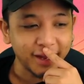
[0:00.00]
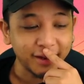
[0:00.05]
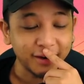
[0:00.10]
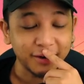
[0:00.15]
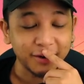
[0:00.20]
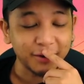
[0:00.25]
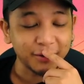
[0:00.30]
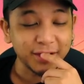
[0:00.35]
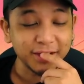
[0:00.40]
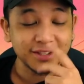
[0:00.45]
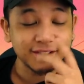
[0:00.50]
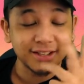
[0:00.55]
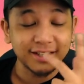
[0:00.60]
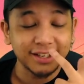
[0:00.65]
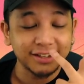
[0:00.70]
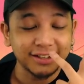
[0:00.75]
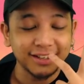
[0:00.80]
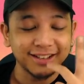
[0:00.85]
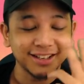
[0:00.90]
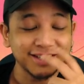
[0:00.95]
don't know. This
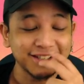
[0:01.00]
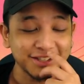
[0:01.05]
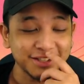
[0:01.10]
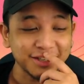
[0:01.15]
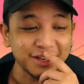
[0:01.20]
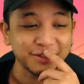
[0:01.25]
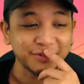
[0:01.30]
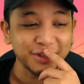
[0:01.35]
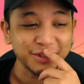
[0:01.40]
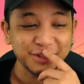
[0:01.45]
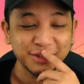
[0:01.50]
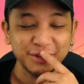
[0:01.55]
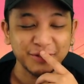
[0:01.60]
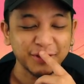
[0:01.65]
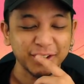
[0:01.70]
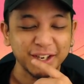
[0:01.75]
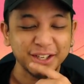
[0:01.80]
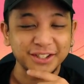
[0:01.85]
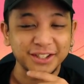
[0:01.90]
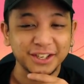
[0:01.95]
is a
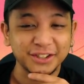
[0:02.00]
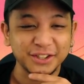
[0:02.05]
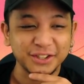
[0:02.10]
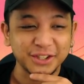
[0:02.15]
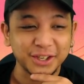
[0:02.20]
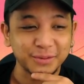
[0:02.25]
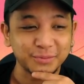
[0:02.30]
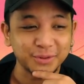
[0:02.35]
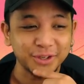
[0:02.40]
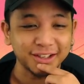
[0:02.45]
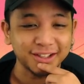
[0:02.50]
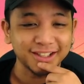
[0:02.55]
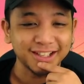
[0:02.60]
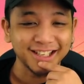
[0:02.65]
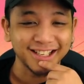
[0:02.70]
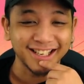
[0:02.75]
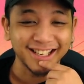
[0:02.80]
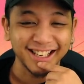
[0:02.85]
very touchy subject.